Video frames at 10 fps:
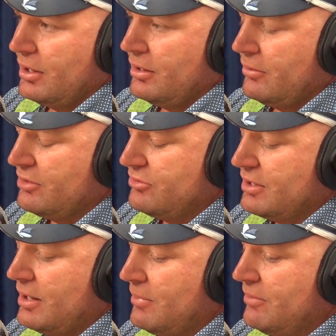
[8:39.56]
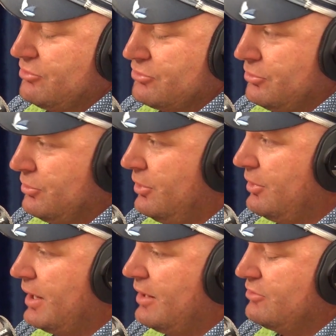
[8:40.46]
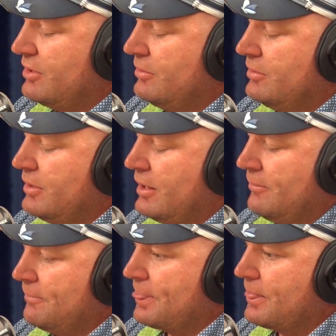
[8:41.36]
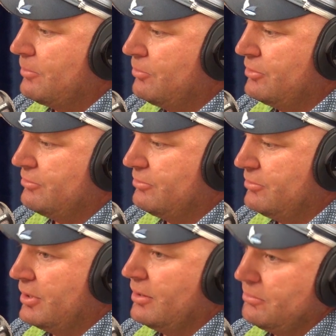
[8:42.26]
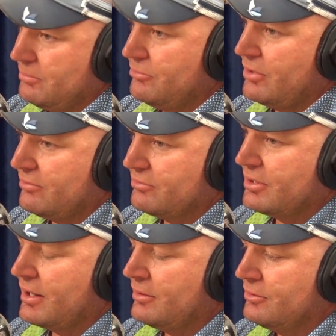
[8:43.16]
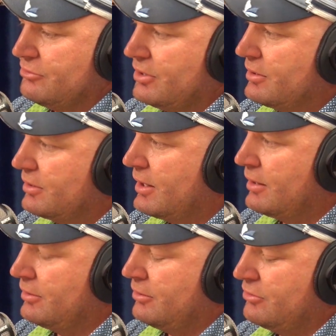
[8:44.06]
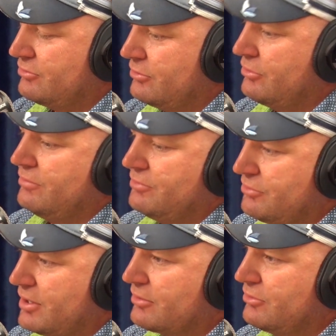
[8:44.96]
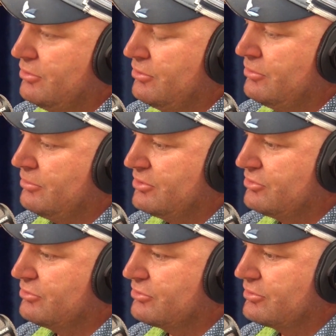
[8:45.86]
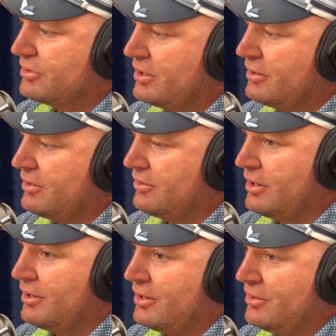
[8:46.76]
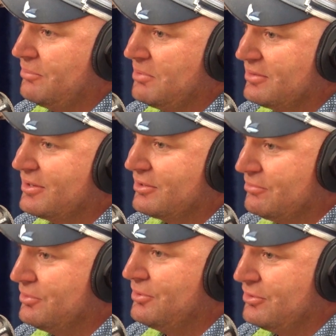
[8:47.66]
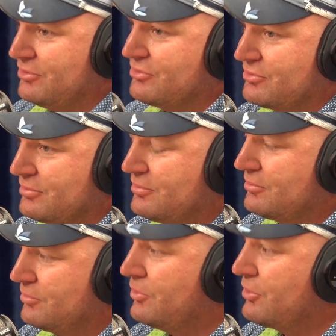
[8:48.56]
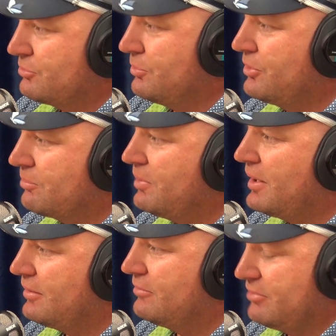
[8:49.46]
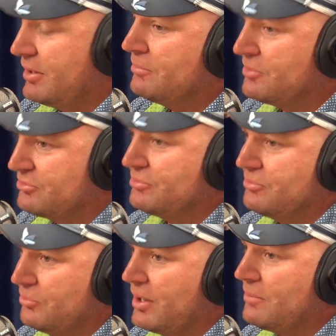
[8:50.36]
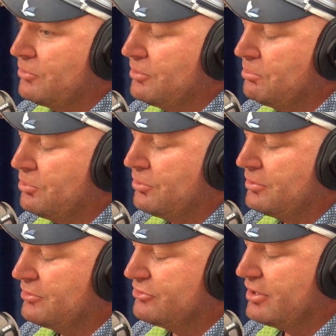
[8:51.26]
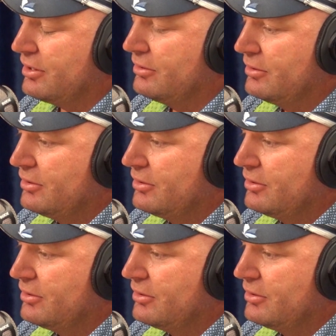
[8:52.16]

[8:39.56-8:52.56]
Anyway, she came home for school holidays and we'd, drafting cattle and trucking cattle, and I used to drive the truck too, which is, another no-no, and a big thing I've learned is work's work, but family's way more important. So,